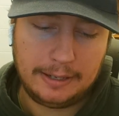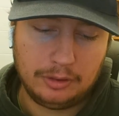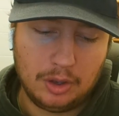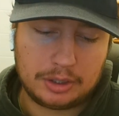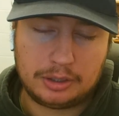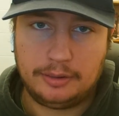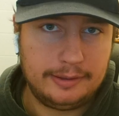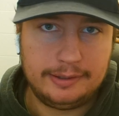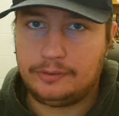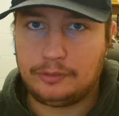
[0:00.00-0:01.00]
look,
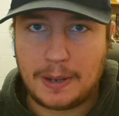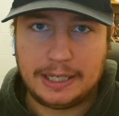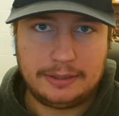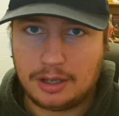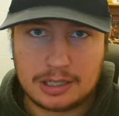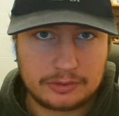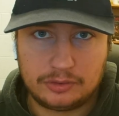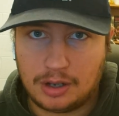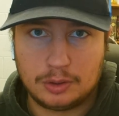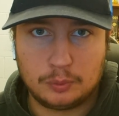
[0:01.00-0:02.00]
this is my thoughts
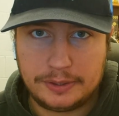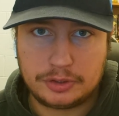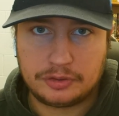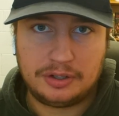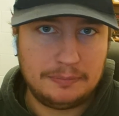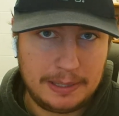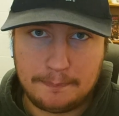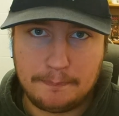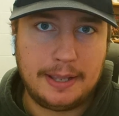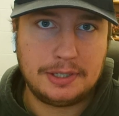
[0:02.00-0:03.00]
on Richardson
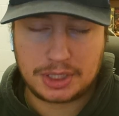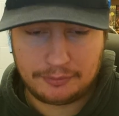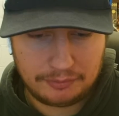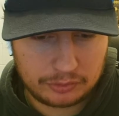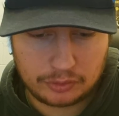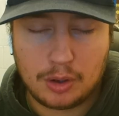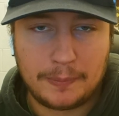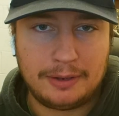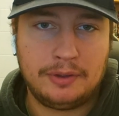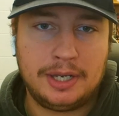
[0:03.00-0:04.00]
being benched. If you saw
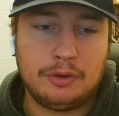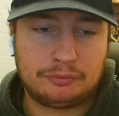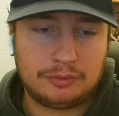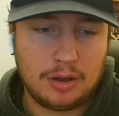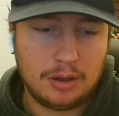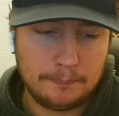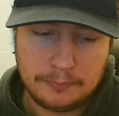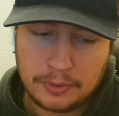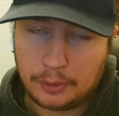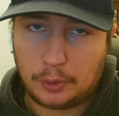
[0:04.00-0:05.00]
my video from
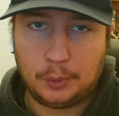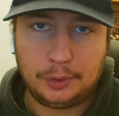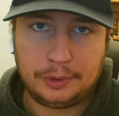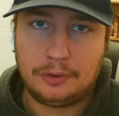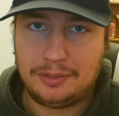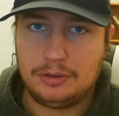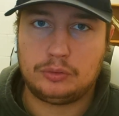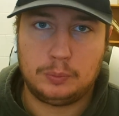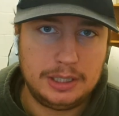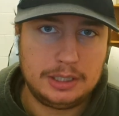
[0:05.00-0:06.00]
earlier
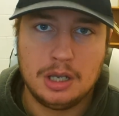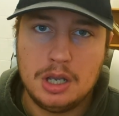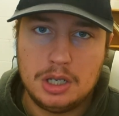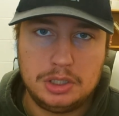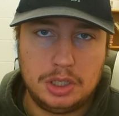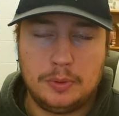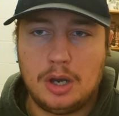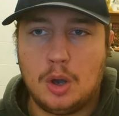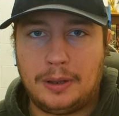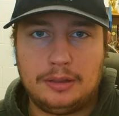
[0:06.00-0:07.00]
this week, you would
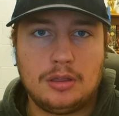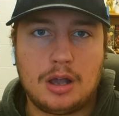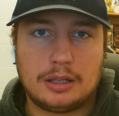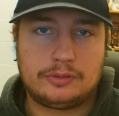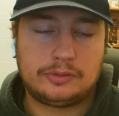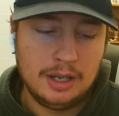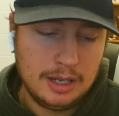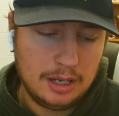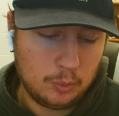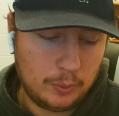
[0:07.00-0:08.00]
know my thoughts.
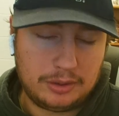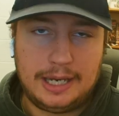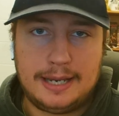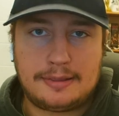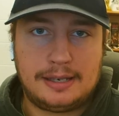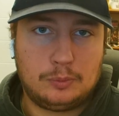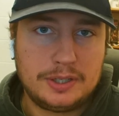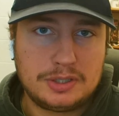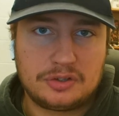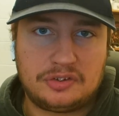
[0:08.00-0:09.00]
With Anthony
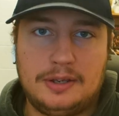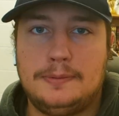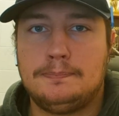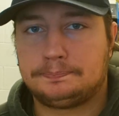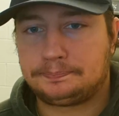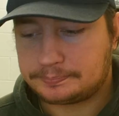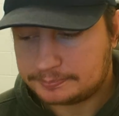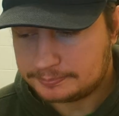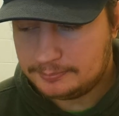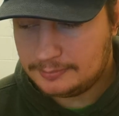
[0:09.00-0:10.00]
Richardson,
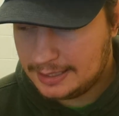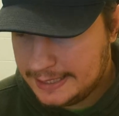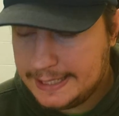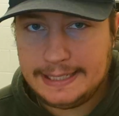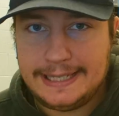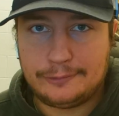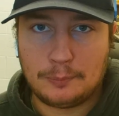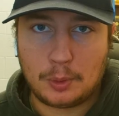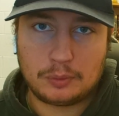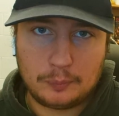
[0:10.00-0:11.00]
he needs
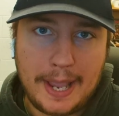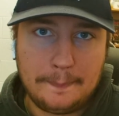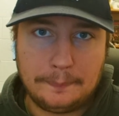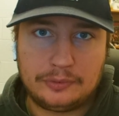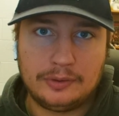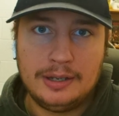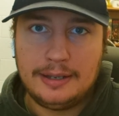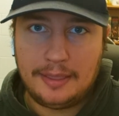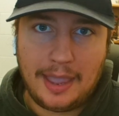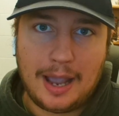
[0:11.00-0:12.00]
more reps.
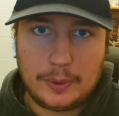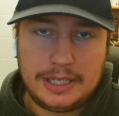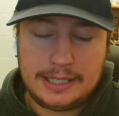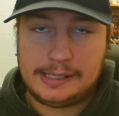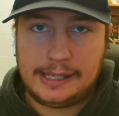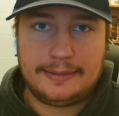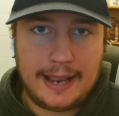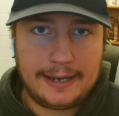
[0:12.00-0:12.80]
That way he can get that